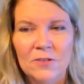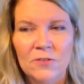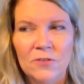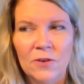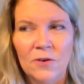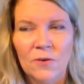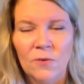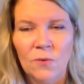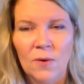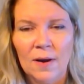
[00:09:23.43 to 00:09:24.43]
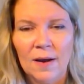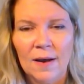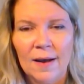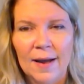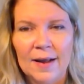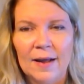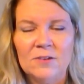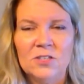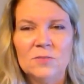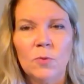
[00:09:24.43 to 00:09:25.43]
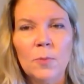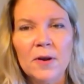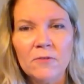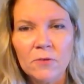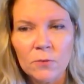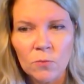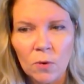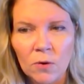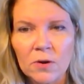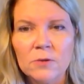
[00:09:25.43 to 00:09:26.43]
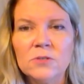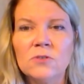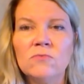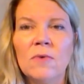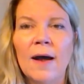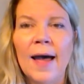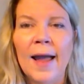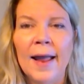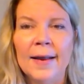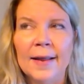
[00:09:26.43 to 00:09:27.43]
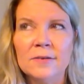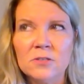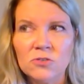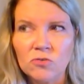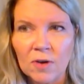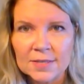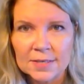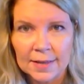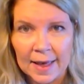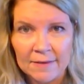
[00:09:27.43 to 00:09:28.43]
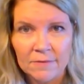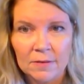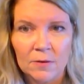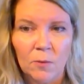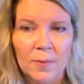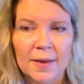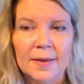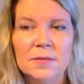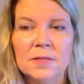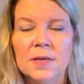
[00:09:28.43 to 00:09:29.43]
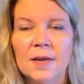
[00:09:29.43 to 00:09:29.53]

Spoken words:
So I just prepare for the roller coaster ride and to trust life a little bit